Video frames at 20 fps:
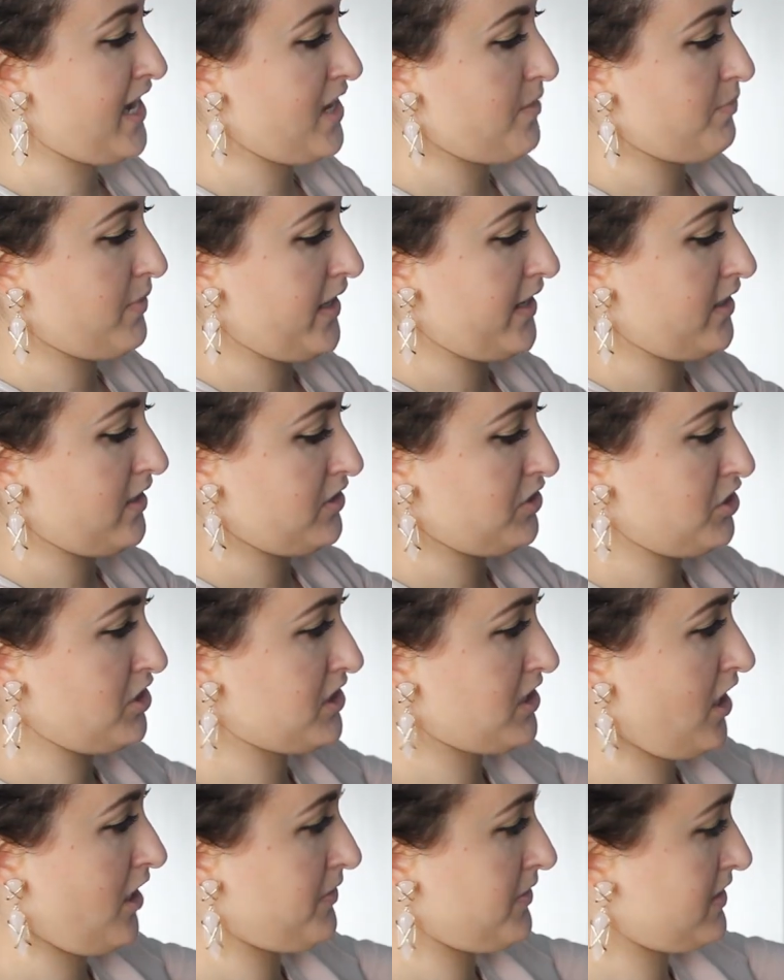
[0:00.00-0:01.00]
Tape like
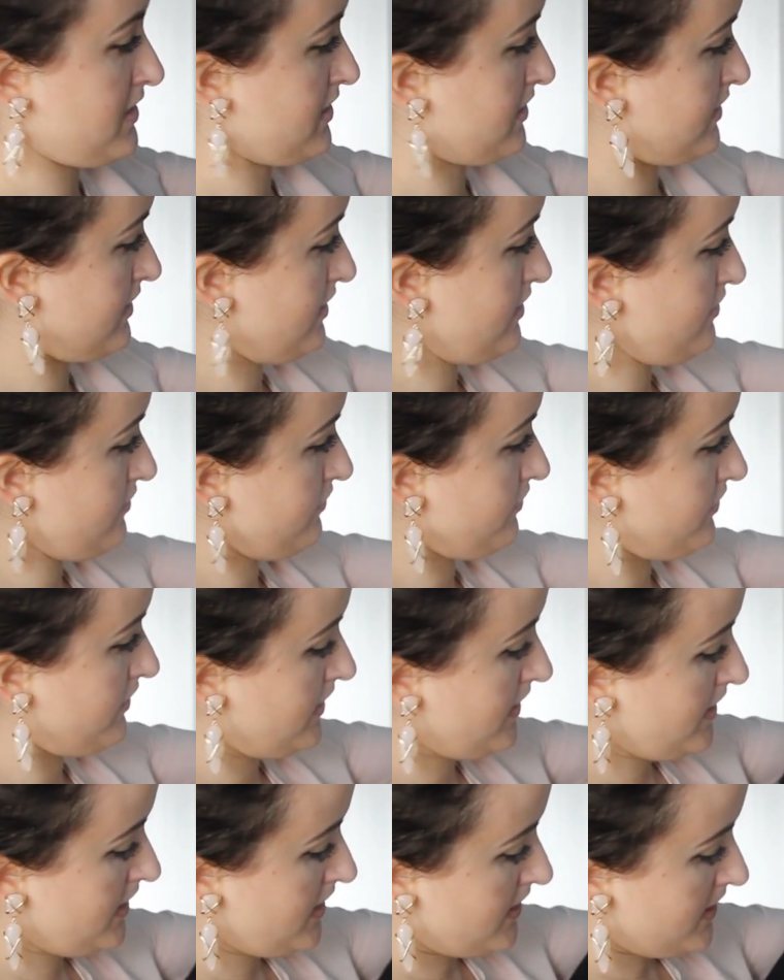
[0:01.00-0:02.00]
just on the sleeve.
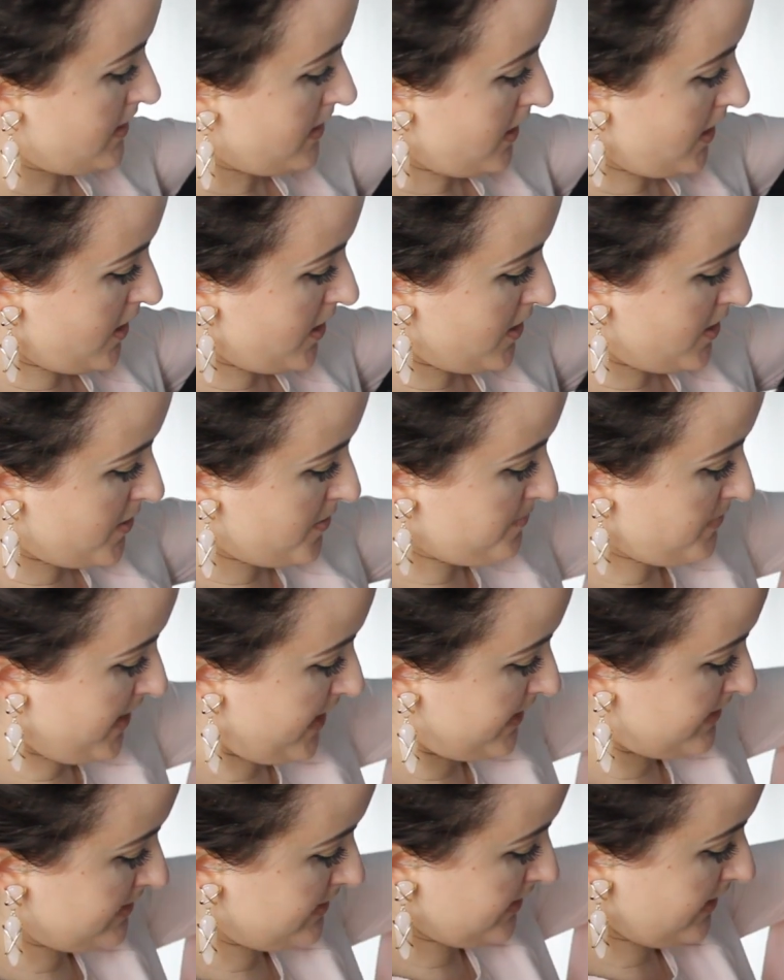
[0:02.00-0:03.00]
Um,
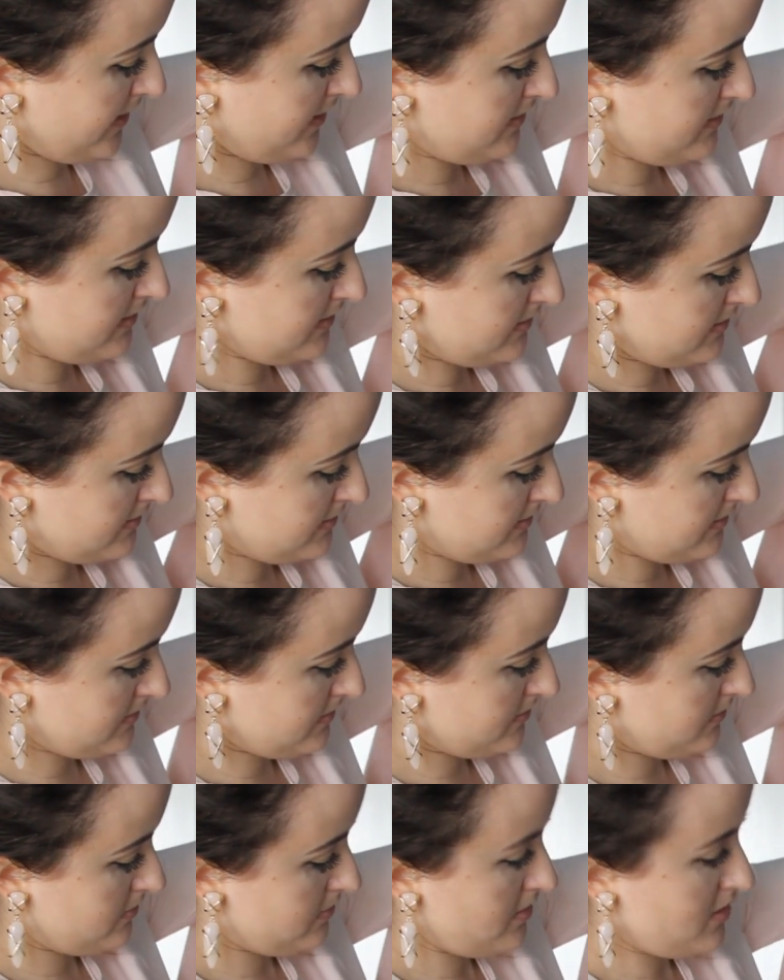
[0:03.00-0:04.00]
and again,
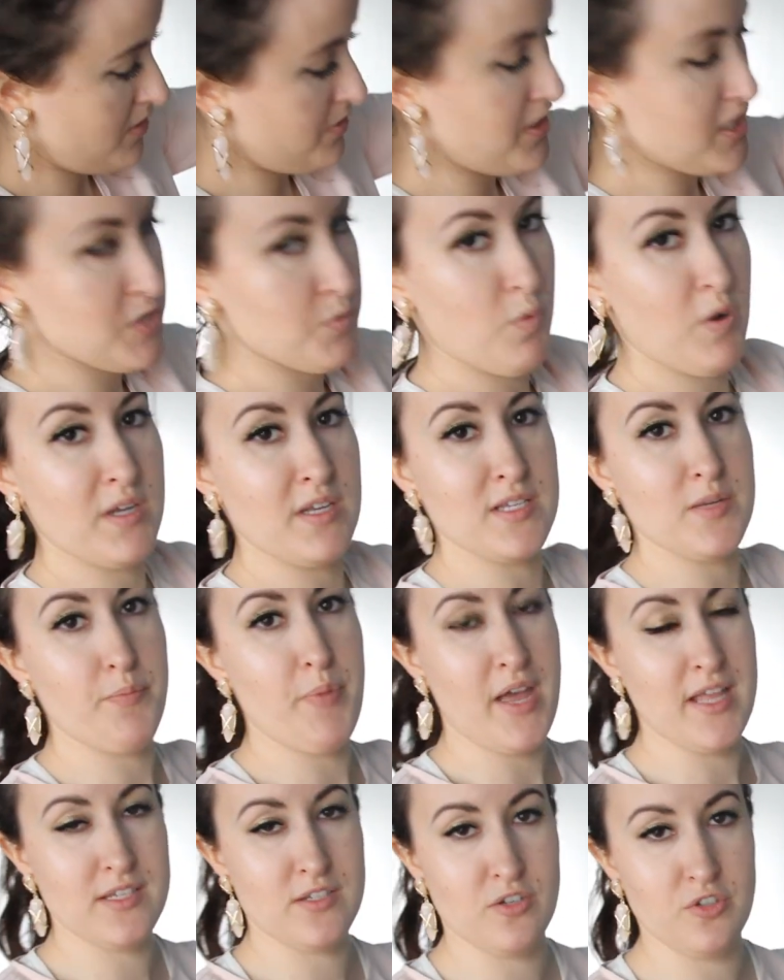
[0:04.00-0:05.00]
it's this one is a
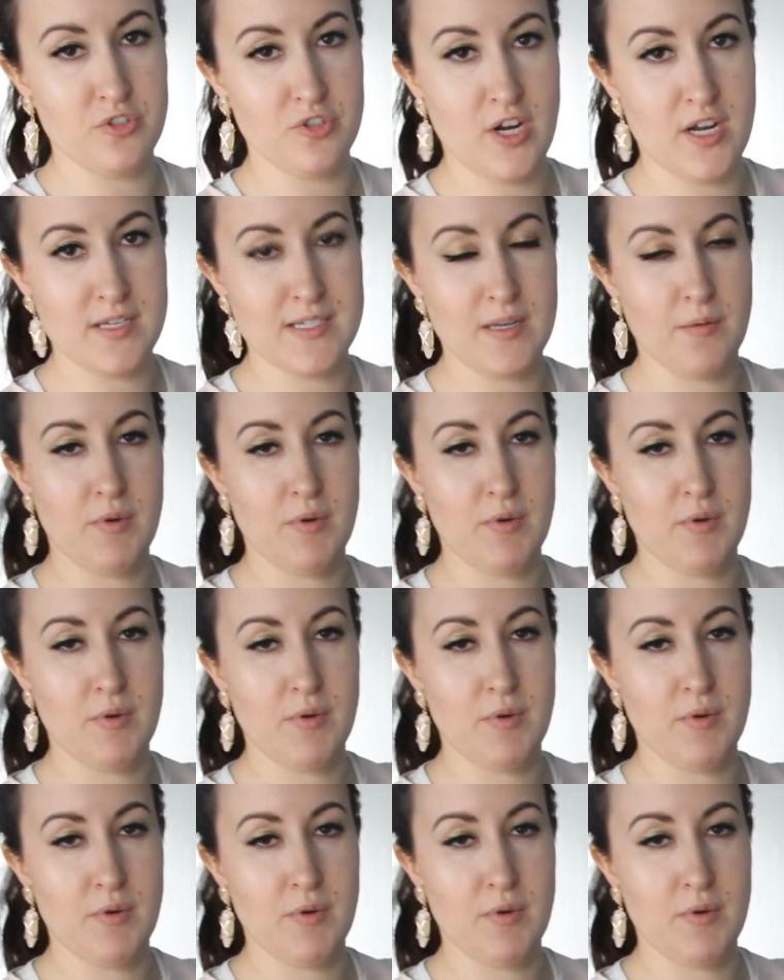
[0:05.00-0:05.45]
pencil dress.